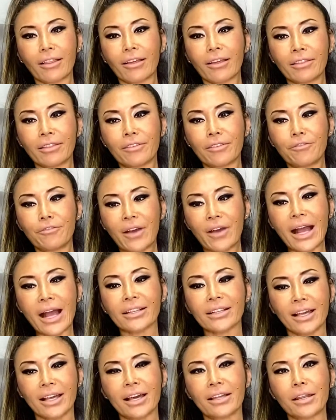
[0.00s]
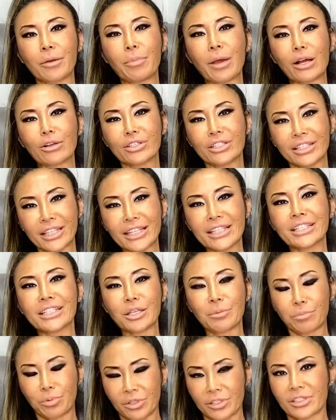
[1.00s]
the fact that about
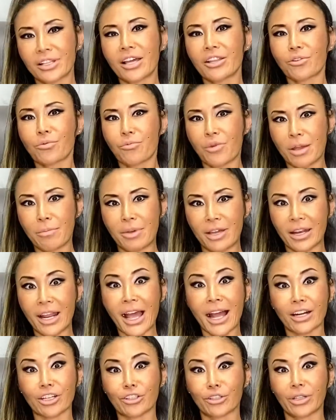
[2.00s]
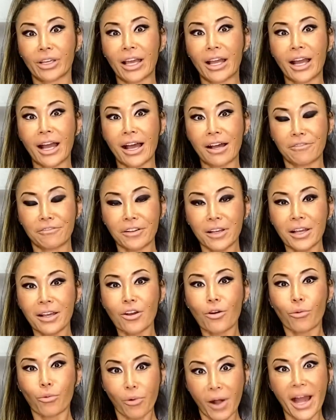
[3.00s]
60% of women actually have
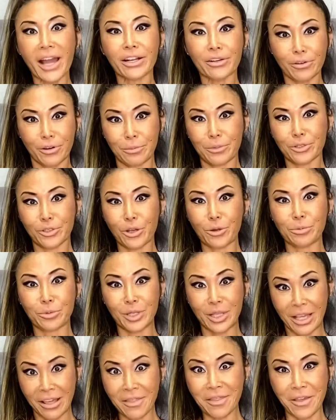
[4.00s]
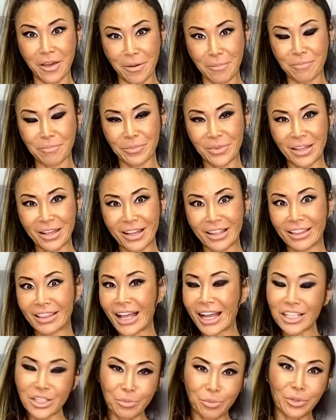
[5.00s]
Y chromosomes in them,
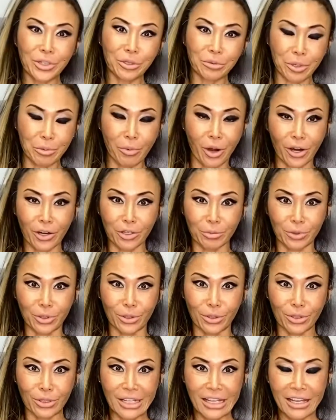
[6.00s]
that's pretty remarkable.